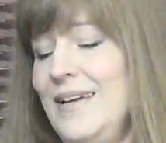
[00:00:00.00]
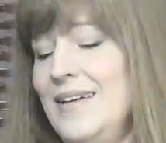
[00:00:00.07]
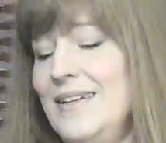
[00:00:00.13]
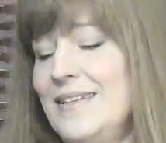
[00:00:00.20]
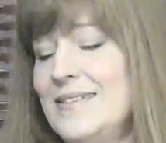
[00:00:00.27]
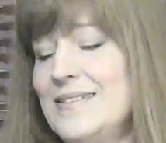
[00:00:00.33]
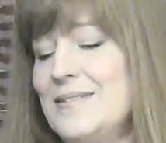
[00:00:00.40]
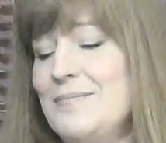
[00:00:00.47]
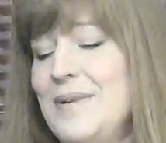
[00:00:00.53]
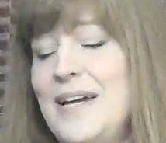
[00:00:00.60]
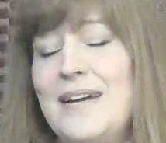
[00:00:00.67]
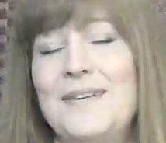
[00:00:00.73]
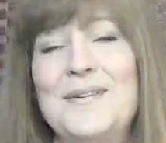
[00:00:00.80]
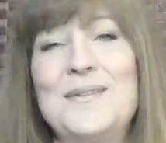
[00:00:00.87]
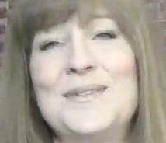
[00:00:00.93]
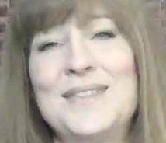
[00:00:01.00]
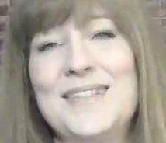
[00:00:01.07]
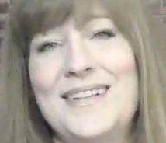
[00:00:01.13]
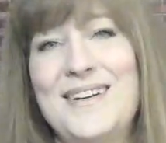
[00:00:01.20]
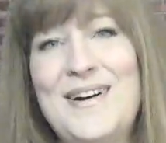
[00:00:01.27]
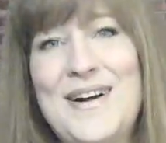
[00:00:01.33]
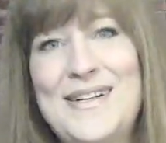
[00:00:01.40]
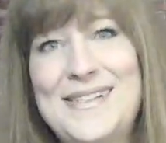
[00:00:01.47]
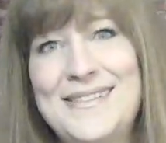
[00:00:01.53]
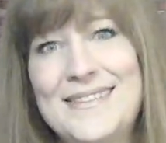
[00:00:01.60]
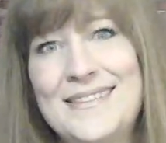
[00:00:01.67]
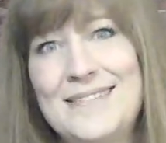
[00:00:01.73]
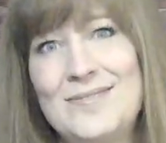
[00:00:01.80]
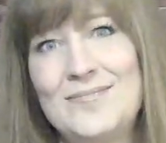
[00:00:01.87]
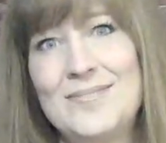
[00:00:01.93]
it is a man holding a
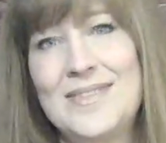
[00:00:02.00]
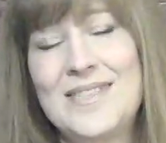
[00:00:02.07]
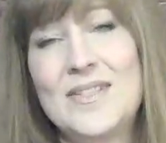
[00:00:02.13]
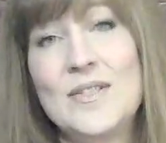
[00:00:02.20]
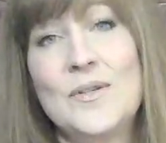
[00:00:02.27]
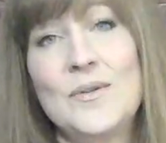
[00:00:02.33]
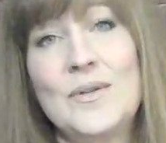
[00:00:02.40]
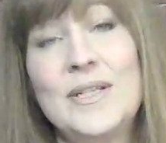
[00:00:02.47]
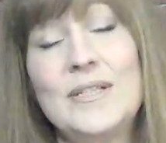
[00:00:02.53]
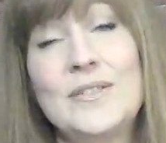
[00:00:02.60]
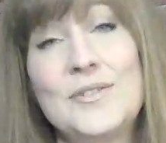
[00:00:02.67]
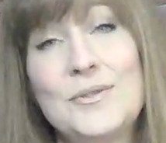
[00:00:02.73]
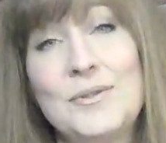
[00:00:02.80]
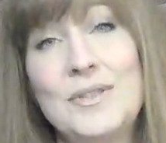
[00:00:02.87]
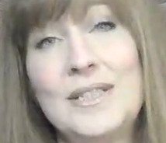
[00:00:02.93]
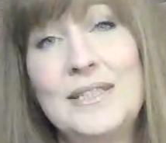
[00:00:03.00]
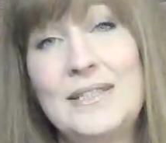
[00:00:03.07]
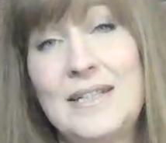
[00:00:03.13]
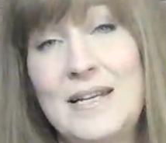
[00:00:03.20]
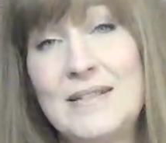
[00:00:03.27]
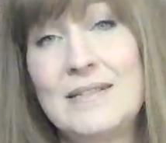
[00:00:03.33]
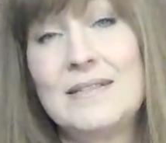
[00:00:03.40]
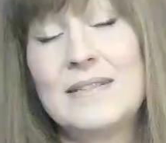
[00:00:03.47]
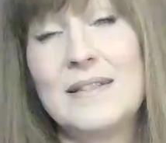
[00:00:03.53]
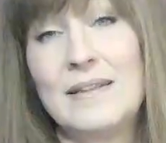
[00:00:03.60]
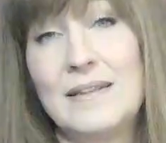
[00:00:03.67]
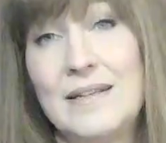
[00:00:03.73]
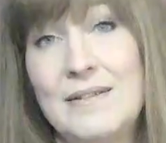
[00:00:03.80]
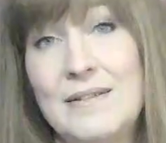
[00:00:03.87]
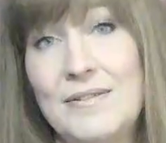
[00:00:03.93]
heart. So he truly does
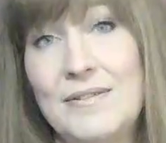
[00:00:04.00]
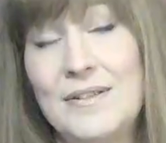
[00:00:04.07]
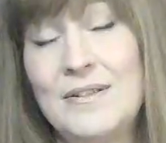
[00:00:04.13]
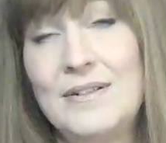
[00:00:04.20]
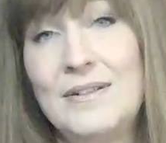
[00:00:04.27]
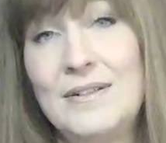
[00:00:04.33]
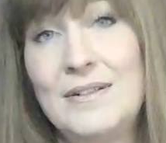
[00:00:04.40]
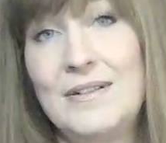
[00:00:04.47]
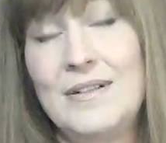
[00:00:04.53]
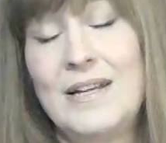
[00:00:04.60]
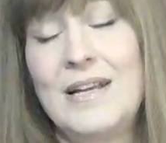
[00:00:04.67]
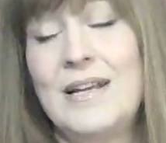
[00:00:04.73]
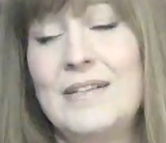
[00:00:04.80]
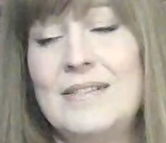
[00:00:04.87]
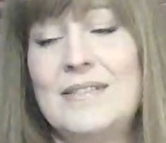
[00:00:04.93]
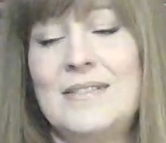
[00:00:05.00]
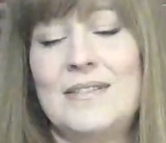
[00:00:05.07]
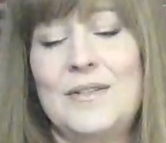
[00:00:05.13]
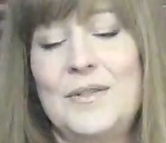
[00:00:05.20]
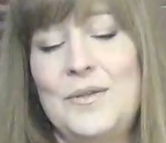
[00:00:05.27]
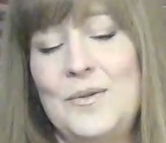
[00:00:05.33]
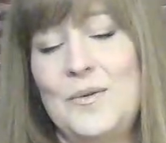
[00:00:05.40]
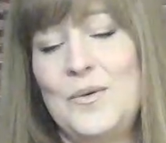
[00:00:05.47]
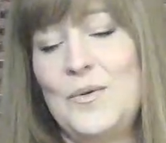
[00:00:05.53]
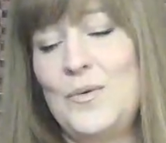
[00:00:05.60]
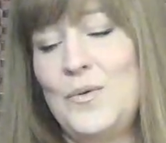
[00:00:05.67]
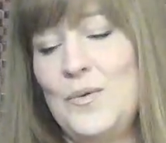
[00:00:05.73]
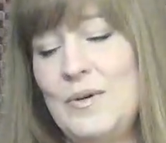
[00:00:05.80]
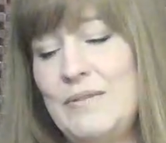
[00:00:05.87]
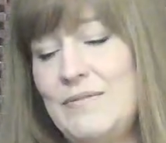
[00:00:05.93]
love her. So
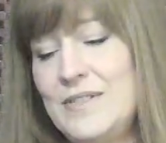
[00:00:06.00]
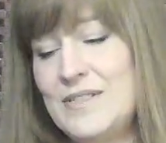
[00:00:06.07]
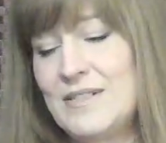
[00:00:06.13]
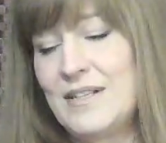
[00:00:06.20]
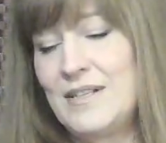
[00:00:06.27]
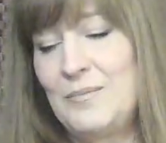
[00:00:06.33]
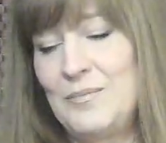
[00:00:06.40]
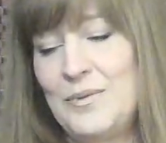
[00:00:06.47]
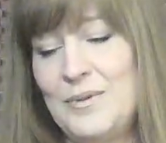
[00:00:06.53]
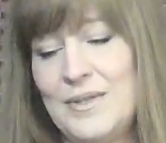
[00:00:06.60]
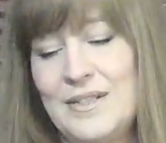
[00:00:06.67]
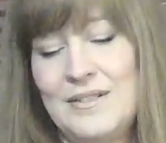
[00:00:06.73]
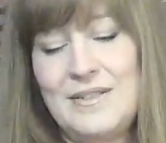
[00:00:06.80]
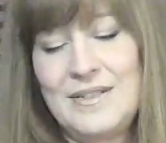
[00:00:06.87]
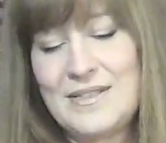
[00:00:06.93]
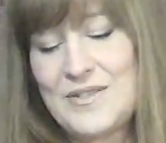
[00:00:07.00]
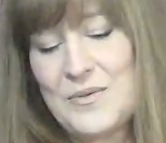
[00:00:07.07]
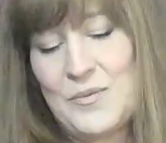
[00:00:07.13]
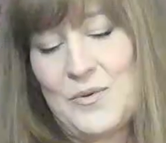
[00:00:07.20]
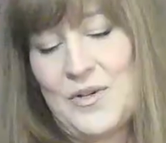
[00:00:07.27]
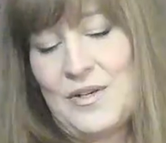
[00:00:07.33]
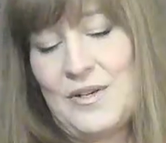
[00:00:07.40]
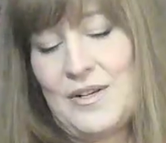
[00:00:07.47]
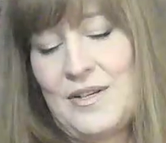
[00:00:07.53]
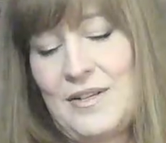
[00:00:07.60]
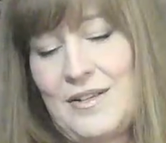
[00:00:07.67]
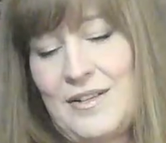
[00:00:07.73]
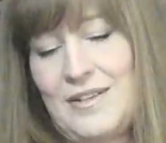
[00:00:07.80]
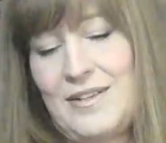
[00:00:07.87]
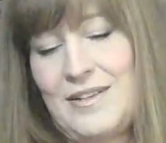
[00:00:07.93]
whoever's going to put in this work,
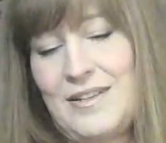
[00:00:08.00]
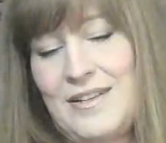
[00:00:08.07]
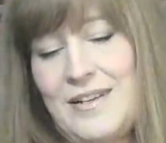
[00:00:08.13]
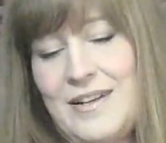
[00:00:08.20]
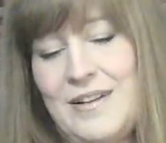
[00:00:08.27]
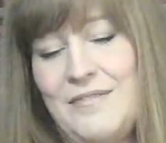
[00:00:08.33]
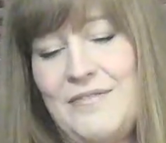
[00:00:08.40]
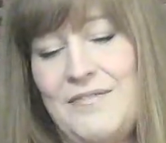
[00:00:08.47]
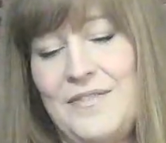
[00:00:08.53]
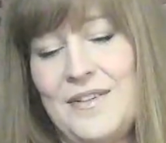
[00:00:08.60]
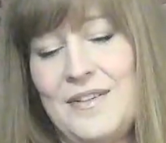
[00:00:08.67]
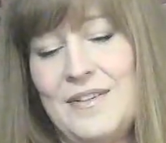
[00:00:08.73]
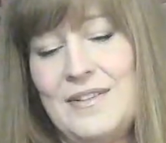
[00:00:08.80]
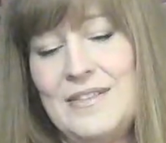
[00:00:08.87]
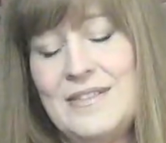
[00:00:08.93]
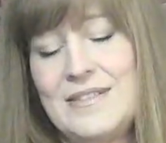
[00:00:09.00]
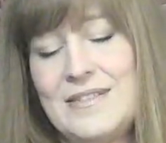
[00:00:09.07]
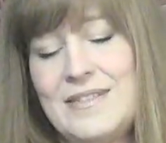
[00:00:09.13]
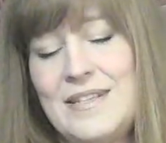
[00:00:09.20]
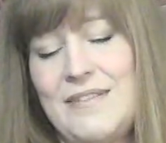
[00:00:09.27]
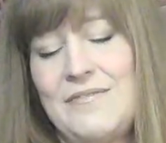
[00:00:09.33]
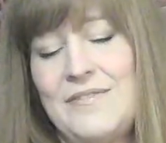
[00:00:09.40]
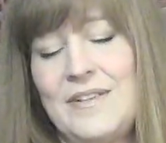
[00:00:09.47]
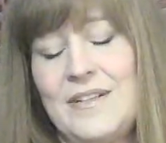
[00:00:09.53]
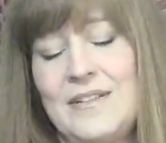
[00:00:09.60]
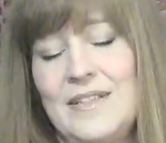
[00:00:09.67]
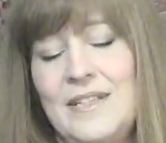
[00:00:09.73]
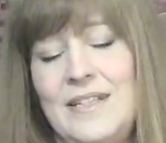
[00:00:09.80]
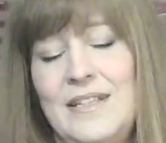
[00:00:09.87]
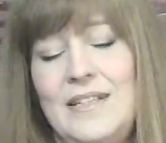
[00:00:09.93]
I feel is
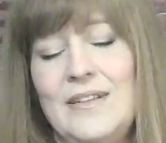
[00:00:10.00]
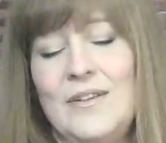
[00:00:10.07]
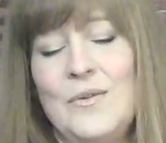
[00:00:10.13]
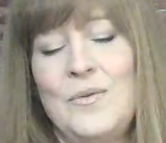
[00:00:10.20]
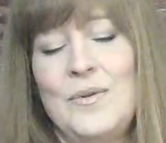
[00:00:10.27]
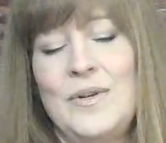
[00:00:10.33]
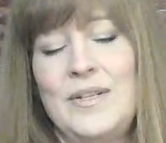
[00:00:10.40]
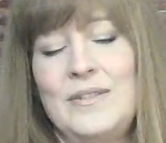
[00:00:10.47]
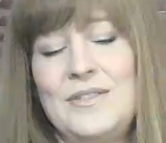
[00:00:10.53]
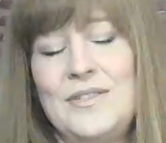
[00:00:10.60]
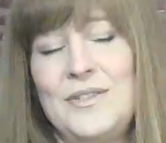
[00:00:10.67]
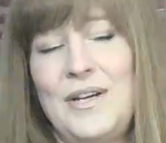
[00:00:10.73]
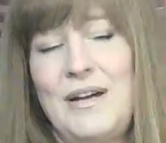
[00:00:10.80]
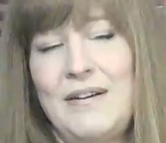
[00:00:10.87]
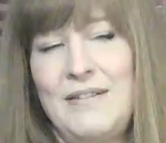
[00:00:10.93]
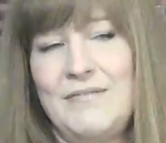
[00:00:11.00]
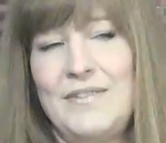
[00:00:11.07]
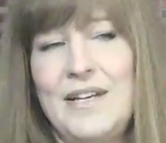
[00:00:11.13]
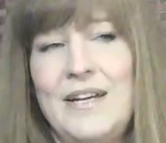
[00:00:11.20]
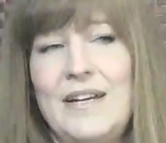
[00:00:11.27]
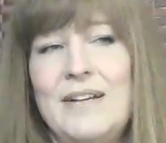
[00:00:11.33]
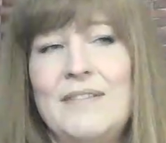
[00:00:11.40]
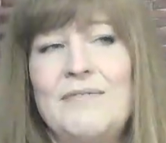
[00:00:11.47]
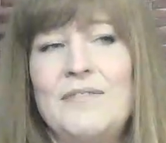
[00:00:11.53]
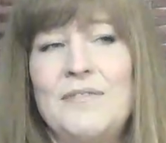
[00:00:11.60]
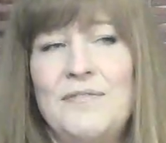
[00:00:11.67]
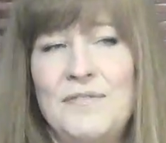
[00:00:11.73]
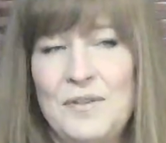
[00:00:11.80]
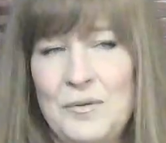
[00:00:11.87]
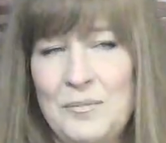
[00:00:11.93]
definitely going to have that
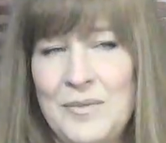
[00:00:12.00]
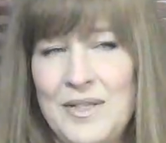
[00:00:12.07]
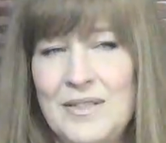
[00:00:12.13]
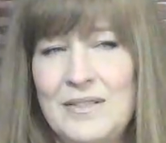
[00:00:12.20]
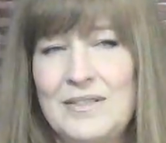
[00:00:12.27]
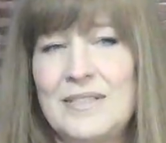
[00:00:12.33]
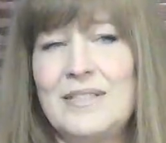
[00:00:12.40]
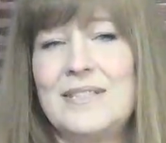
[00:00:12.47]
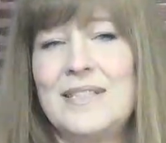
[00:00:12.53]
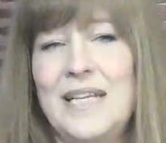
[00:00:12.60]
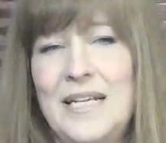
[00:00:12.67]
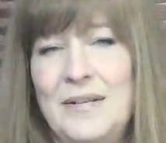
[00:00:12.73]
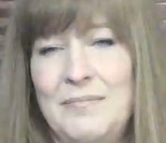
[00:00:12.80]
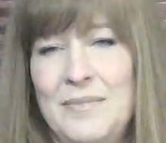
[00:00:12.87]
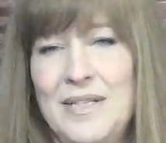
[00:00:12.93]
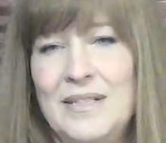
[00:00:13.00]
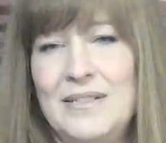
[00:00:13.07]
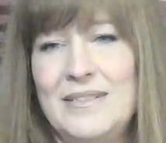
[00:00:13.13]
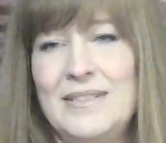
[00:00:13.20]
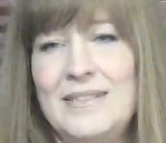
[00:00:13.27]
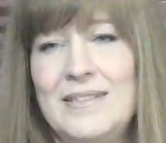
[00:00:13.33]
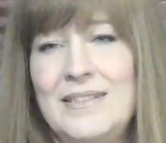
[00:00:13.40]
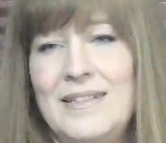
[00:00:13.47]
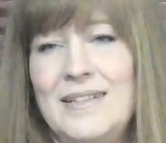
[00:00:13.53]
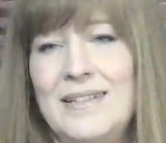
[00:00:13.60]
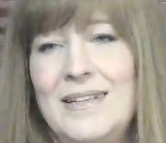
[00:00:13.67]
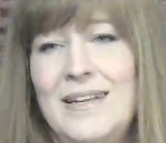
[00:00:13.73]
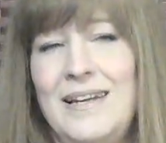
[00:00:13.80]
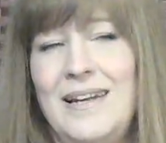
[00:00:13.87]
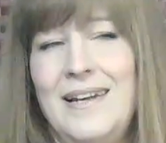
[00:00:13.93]
fulfillment, attainment,
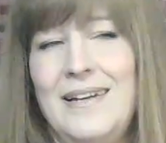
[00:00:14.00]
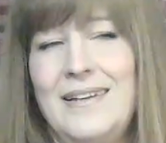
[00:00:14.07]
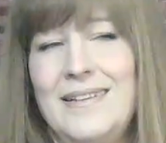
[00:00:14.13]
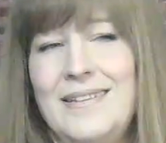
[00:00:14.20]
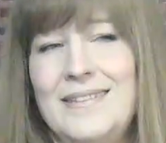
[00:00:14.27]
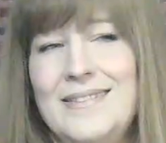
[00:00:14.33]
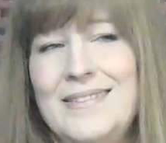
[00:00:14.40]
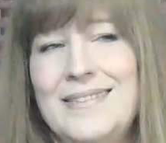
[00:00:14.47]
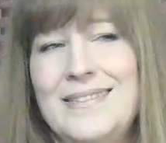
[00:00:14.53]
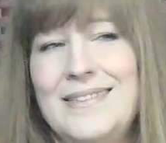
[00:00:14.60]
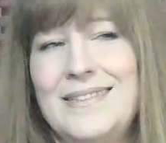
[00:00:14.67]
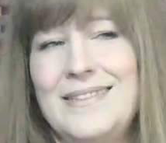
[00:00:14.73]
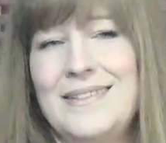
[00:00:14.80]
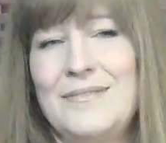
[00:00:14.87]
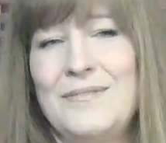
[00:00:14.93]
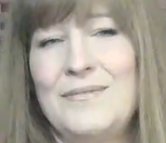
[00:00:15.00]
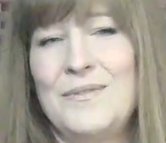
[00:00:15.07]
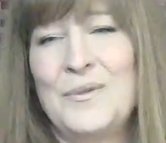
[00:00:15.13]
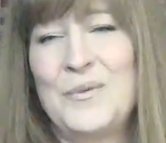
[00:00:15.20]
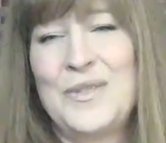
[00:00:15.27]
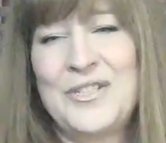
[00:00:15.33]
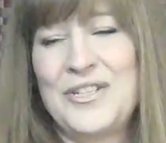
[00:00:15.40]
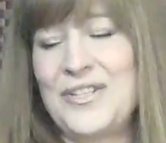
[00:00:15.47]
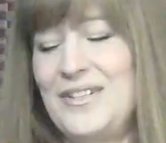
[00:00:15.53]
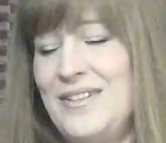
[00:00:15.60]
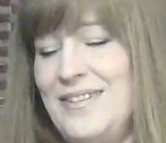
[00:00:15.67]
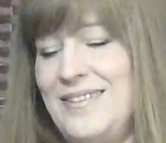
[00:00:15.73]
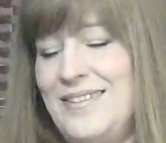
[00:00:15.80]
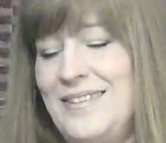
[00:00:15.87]
and fruition.